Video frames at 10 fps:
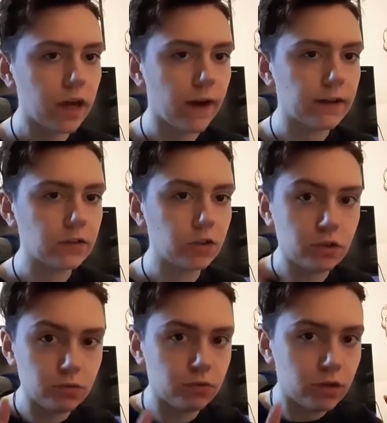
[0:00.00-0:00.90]
And
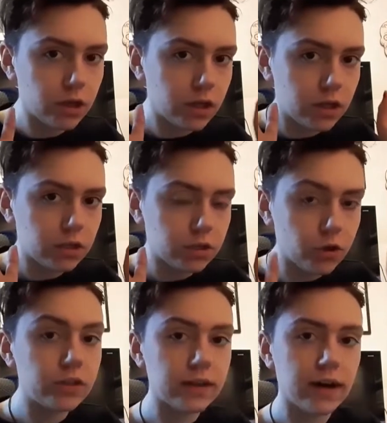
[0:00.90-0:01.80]
you
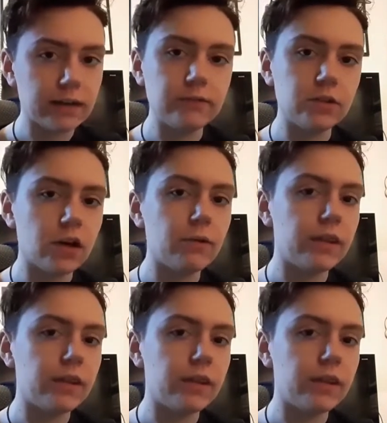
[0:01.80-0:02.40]
could die if you go